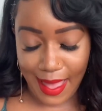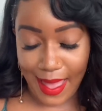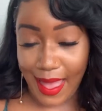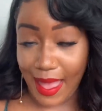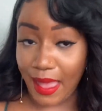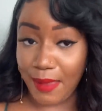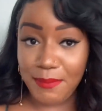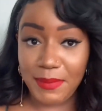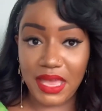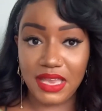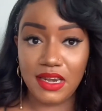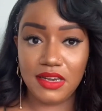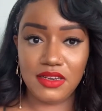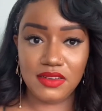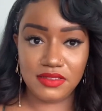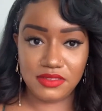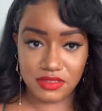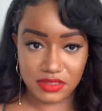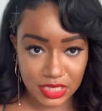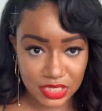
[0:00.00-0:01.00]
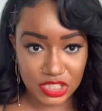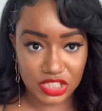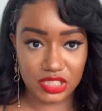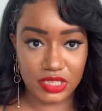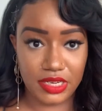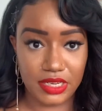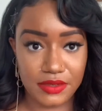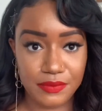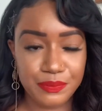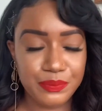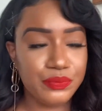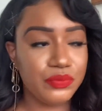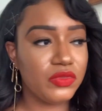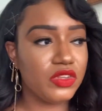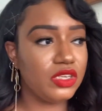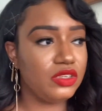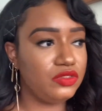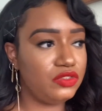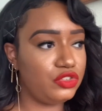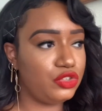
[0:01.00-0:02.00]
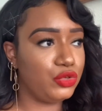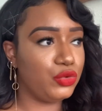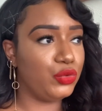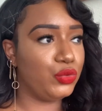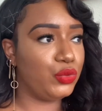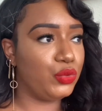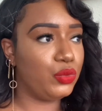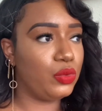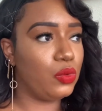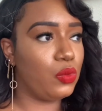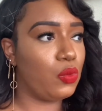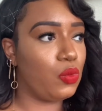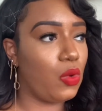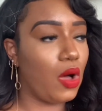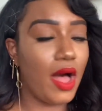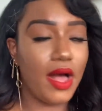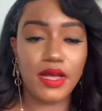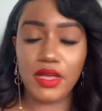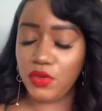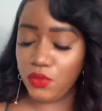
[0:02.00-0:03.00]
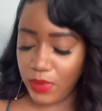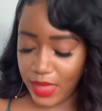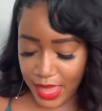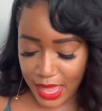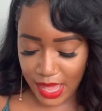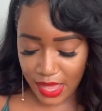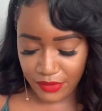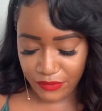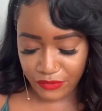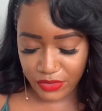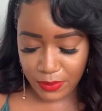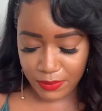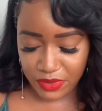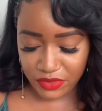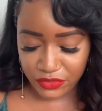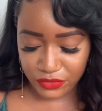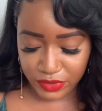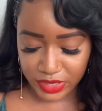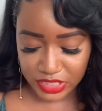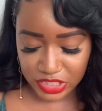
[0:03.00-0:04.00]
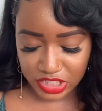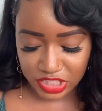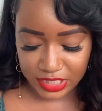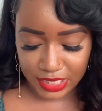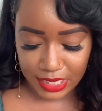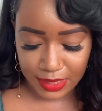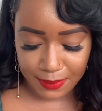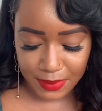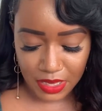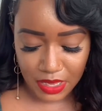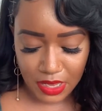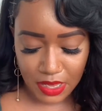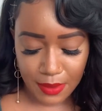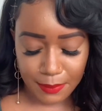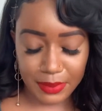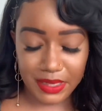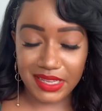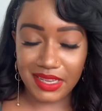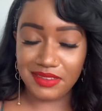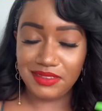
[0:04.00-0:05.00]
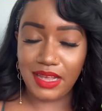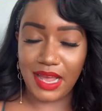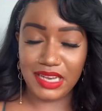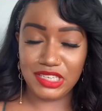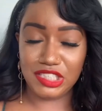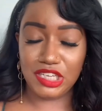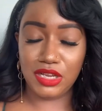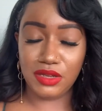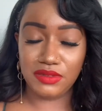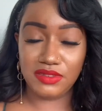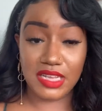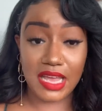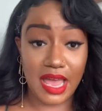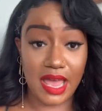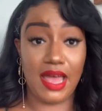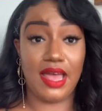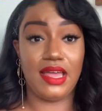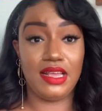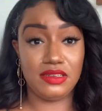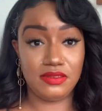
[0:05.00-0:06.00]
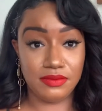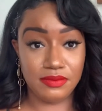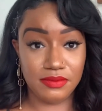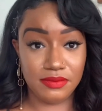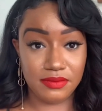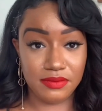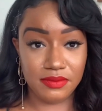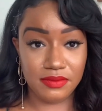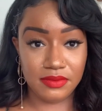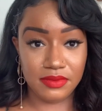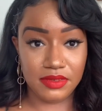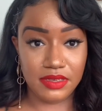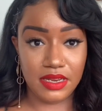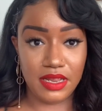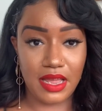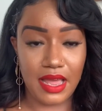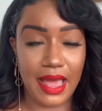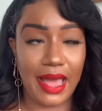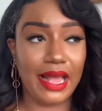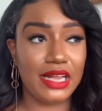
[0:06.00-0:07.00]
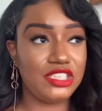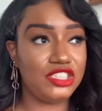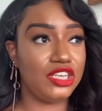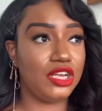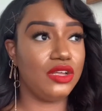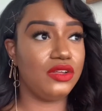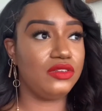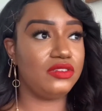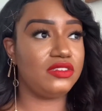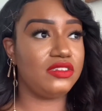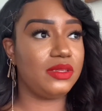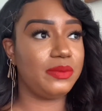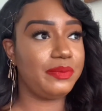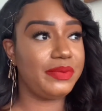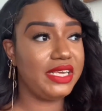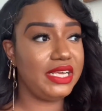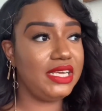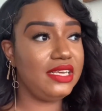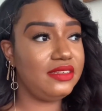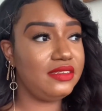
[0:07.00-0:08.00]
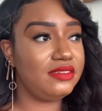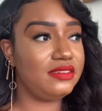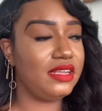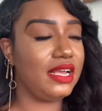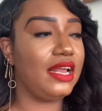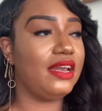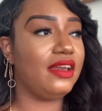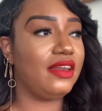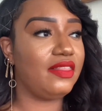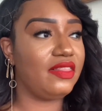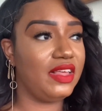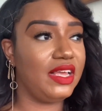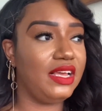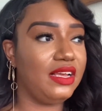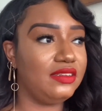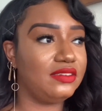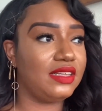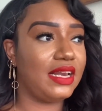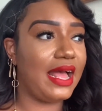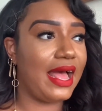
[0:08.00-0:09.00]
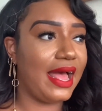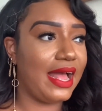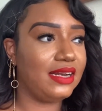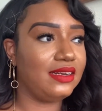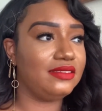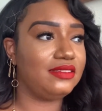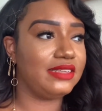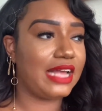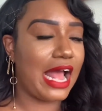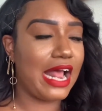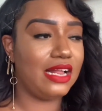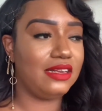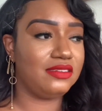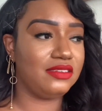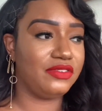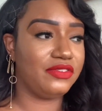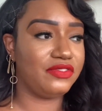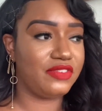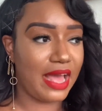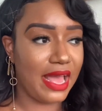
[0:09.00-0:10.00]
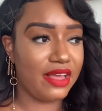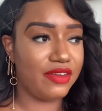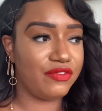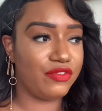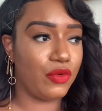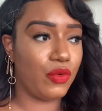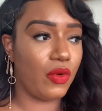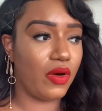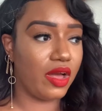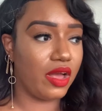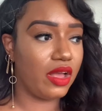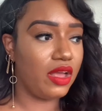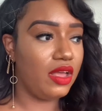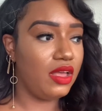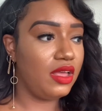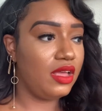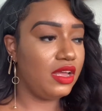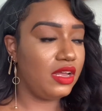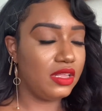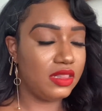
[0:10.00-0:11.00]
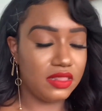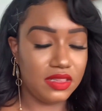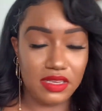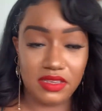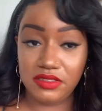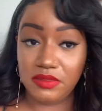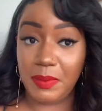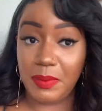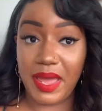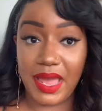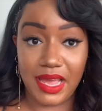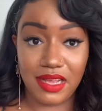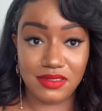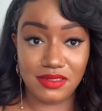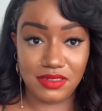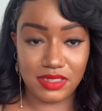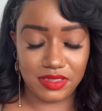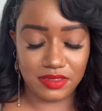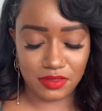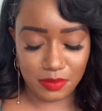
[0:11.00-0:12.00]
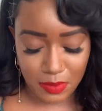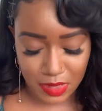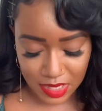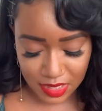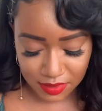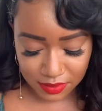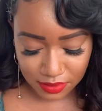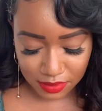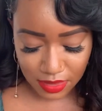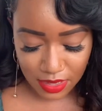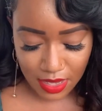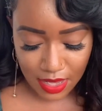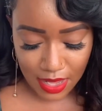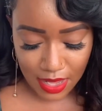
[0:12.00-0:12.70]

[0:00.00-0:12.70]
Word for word: I made a decision to walk away from a friendship because I chose God. I chose the peace and the things that I decided to fight for these past six months.